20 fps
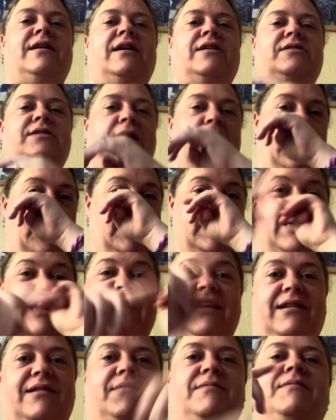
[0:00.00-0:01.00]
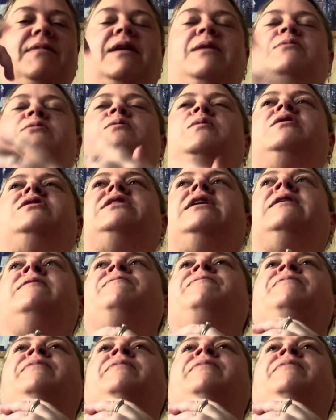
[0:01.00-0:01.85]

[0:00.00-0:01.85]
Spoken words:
actually, so then it keeps you watching.